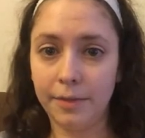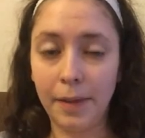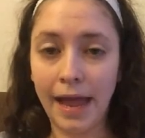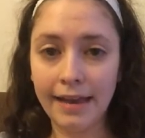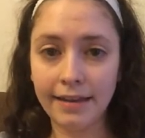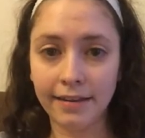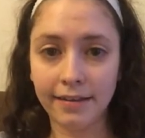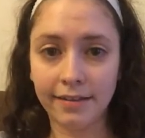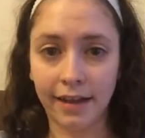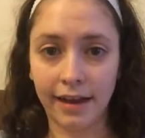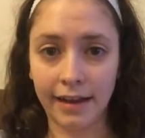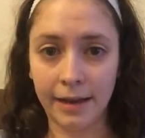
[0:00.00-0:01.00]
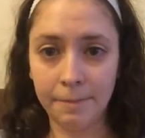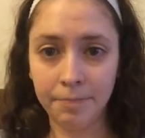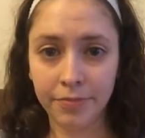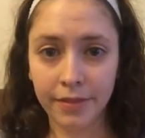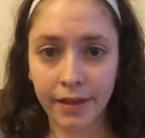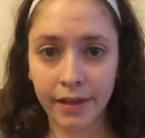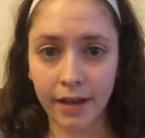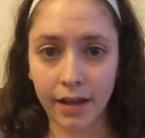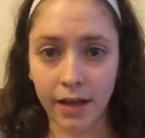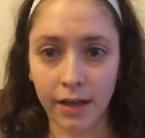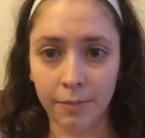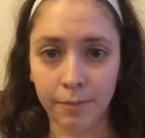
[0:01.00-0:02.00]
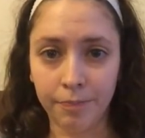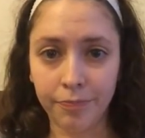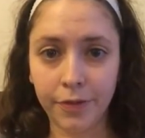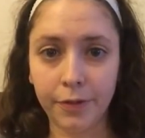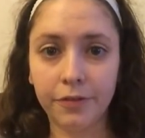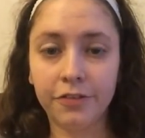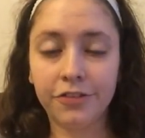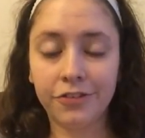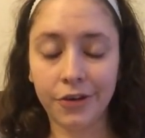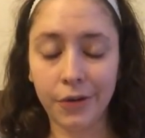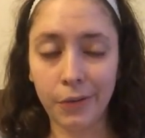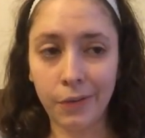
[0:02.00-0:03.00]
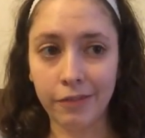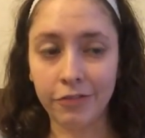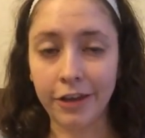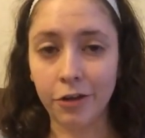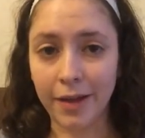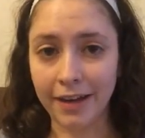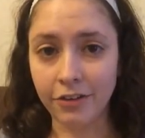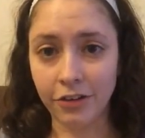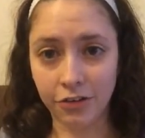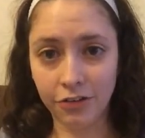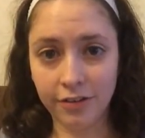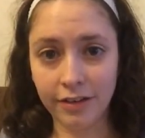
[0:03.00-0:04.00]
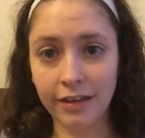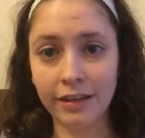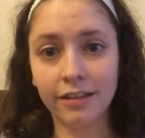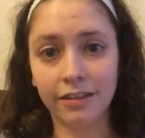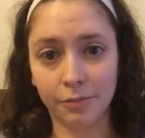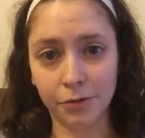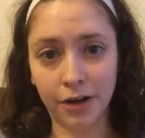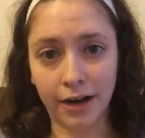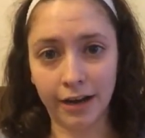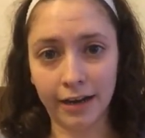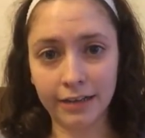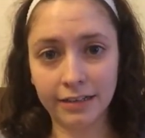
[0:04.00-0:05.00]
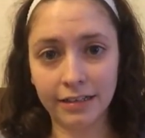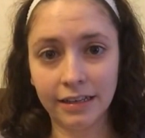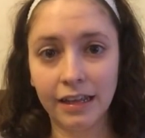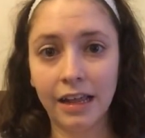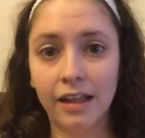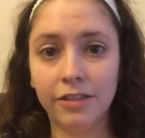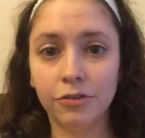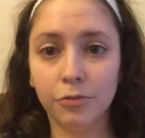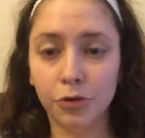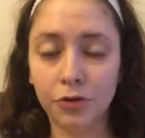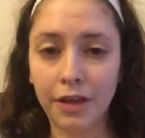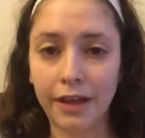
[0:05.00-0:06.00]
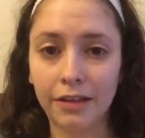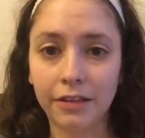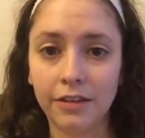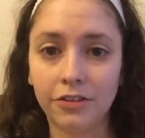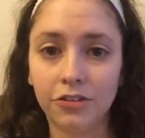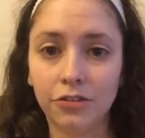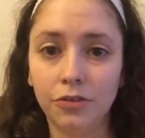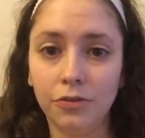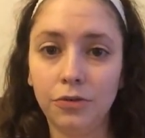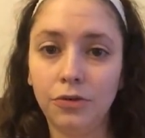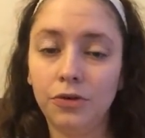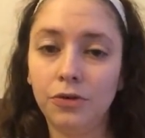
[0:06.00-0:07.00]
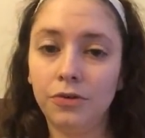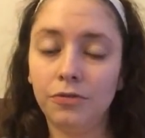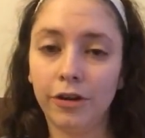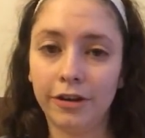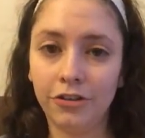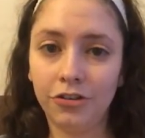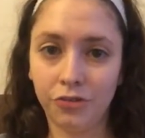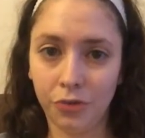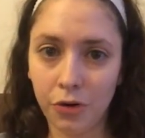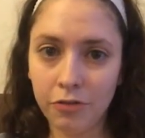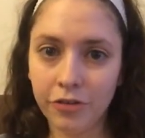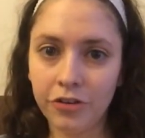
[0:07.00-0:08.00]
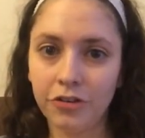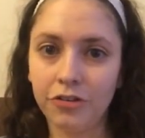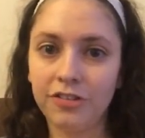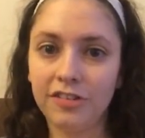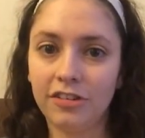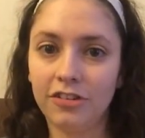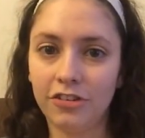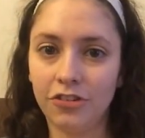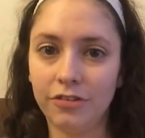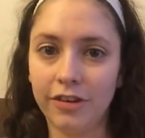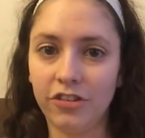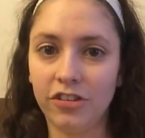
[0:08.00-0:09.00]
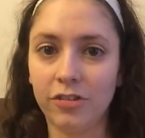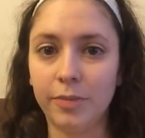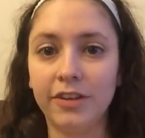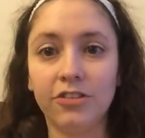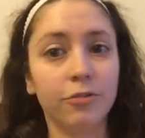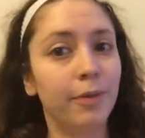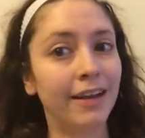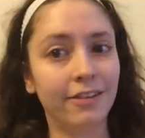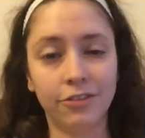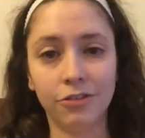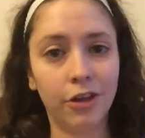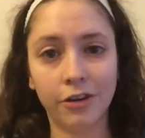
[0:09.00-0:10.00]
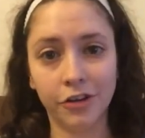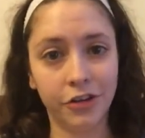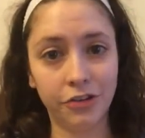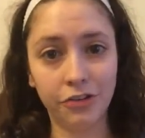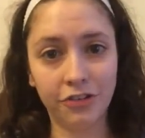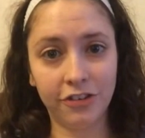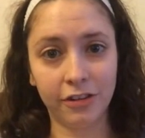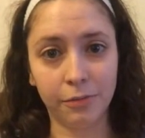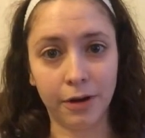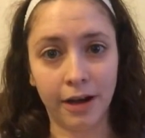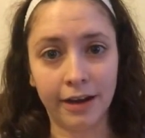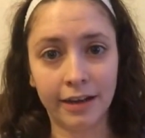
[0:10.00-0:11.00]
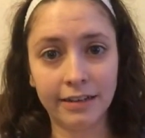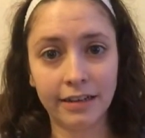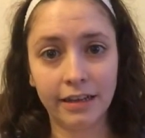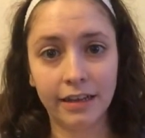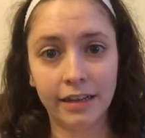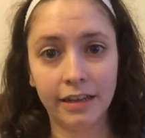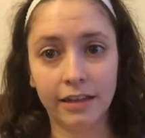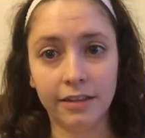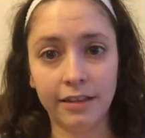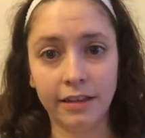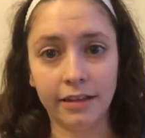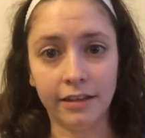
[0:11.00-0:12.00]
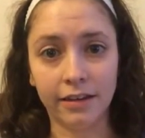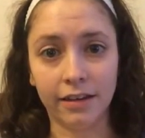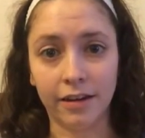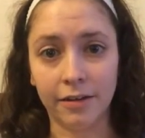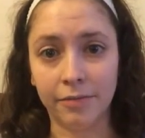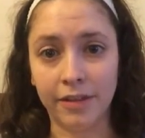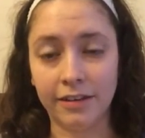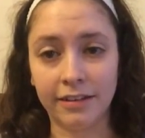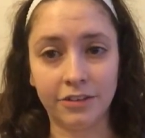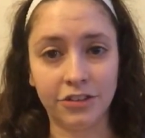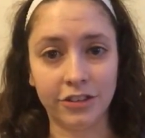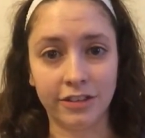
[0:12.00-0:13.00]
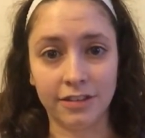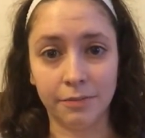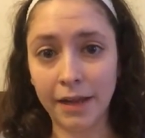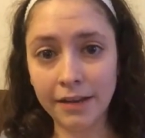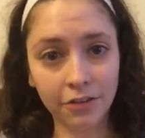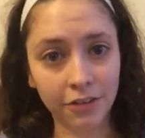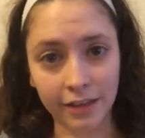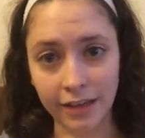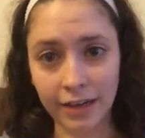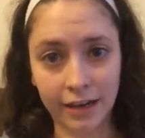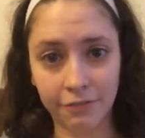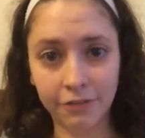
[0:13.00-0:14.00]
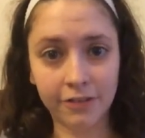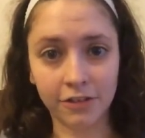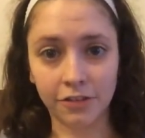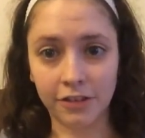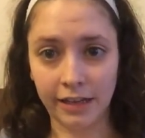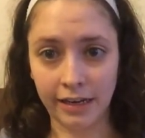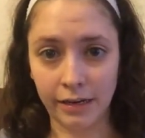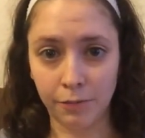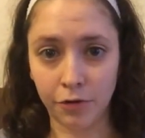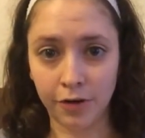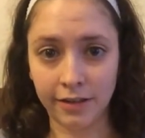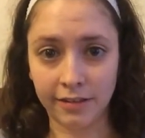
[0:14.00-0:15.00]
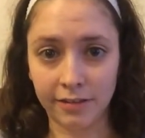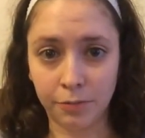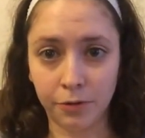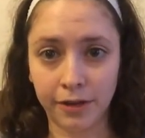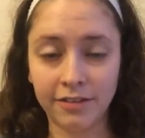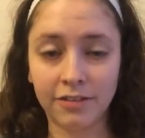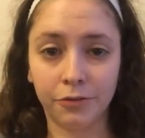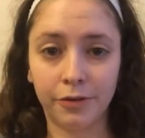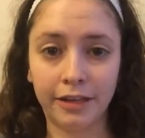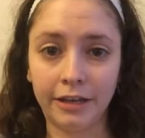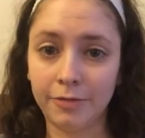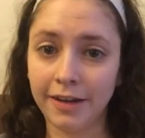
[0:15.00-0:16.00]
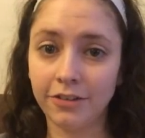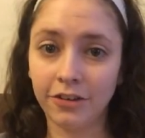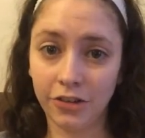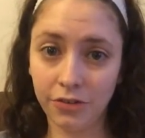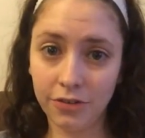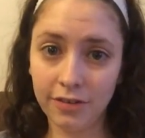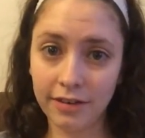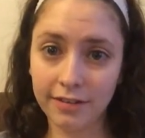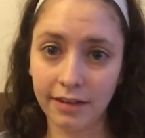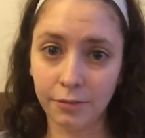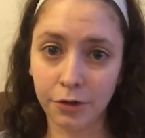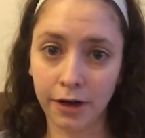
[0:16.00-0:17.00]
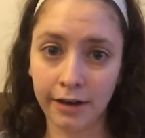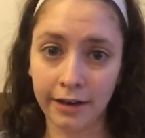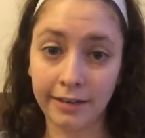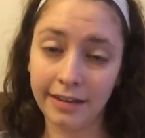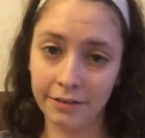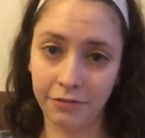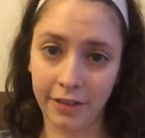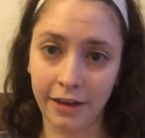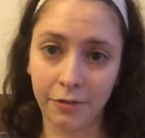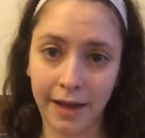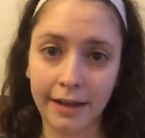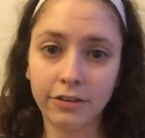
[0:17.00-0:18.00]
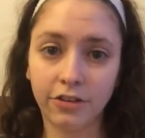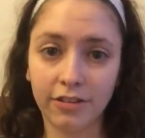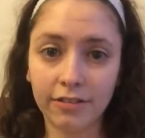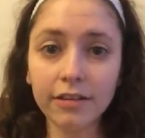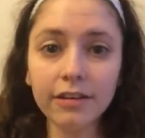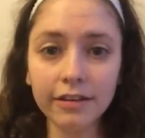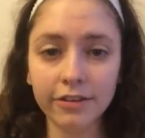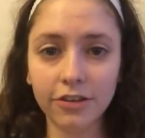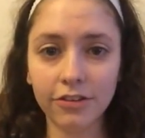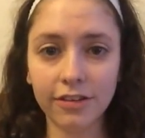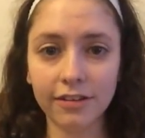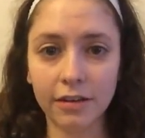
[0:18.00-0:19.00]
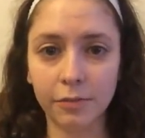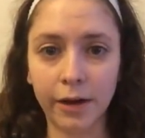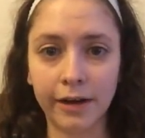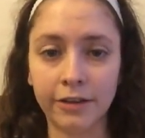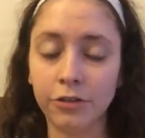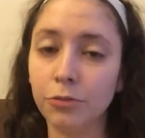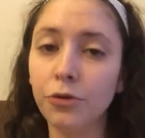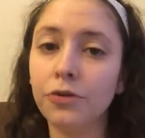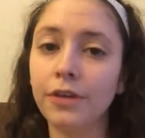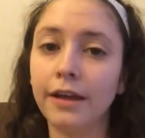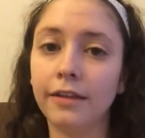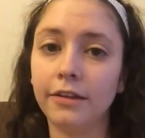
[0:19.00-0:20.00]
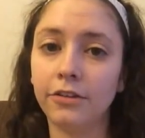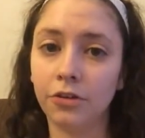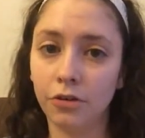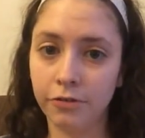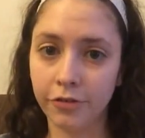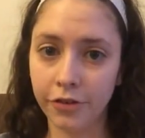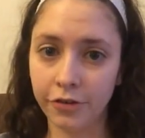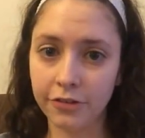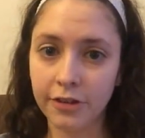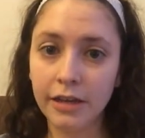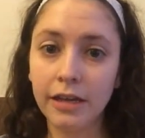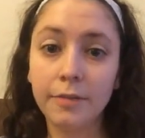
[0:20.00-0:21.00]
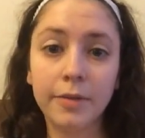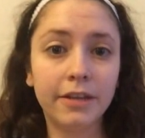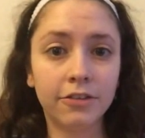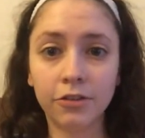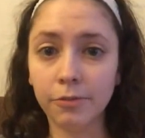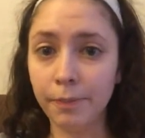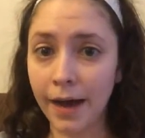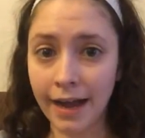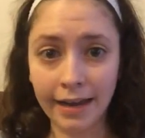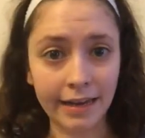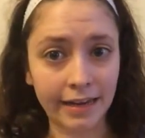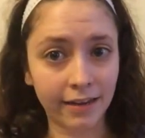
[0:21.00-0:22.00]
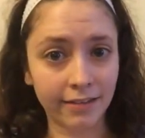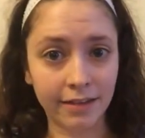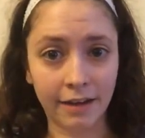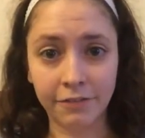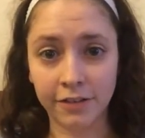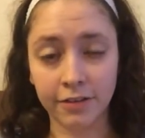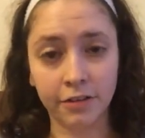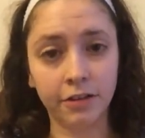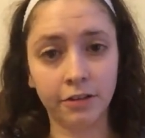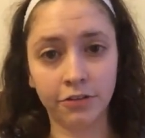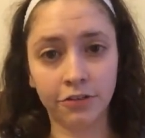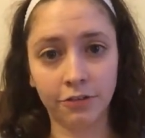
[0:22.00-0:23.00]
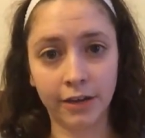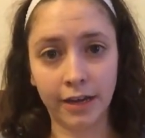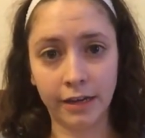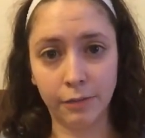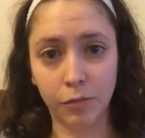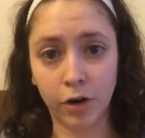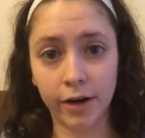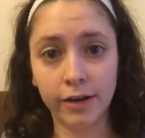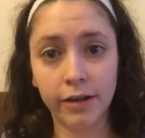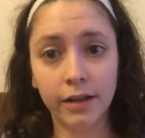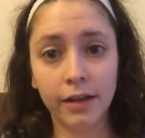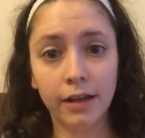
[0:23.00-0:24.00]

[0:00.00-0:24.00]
dependent on it. So if they go back to using the product, they're more likely to run into overdose situations because their body is no longer used to the product. The addiction is a mental thing, not a physical thing anymore at this point. So when they go back to using said product, if they go back to using said product, they're more likely to overdose because their body is not physically used to it anymore.